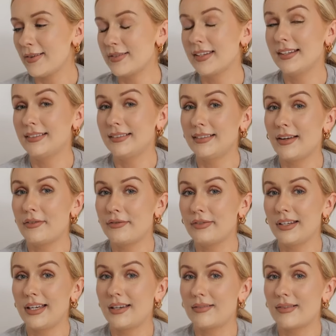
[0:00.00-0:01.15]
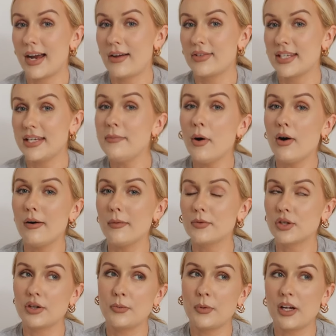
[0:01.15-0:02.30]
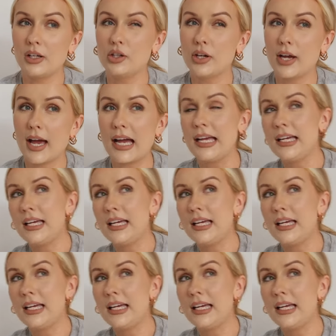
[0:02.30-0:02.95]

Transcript: that was a little flick around Depop, show you what I look at.